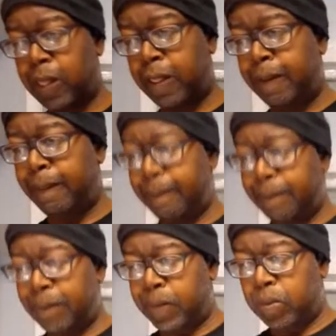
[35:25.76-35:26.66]

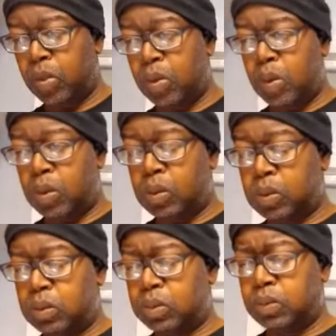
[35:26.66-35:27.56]
You're on dialysis
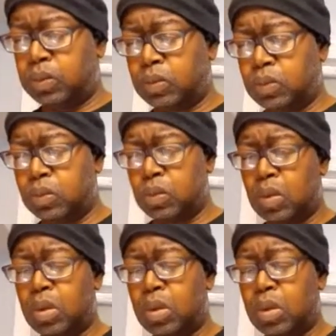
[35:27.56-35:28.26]
as well, right?